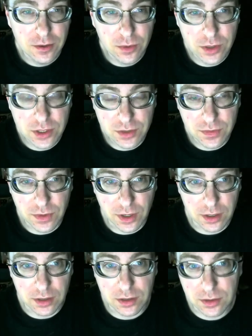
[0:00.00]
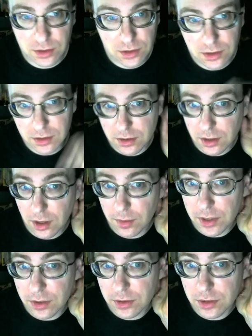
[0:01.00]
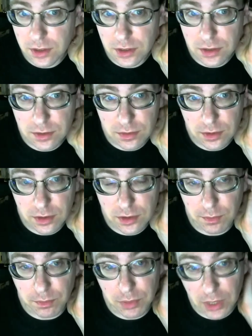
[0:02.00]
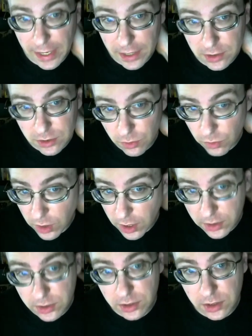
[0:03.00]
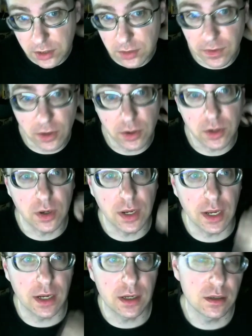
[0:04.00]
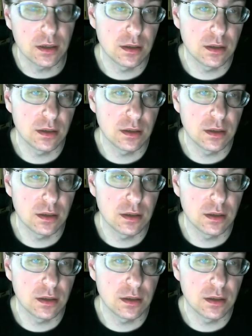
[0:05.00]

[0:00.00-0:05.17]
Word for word: which is fine. He's Tom Hiddleston is is a blast to watch. He's very good at it,